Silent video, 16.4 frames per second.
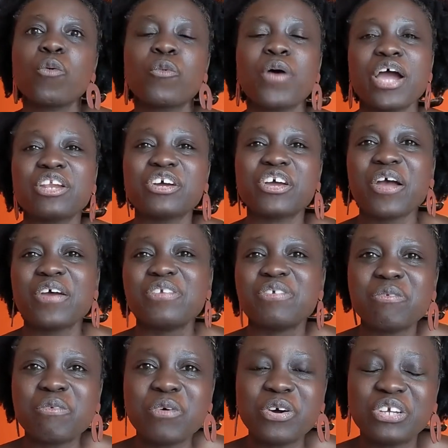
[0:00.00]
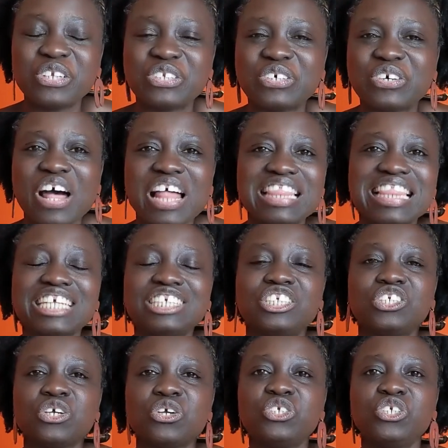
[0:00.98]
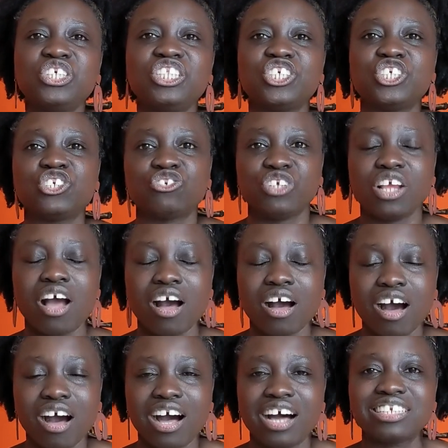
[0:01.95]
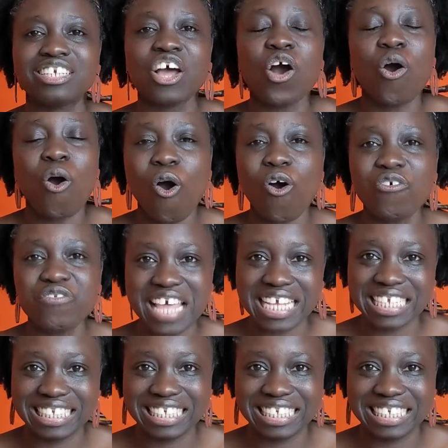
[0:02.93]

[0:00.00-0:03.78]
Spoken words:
why not go on a walking tour that shows you the street art of that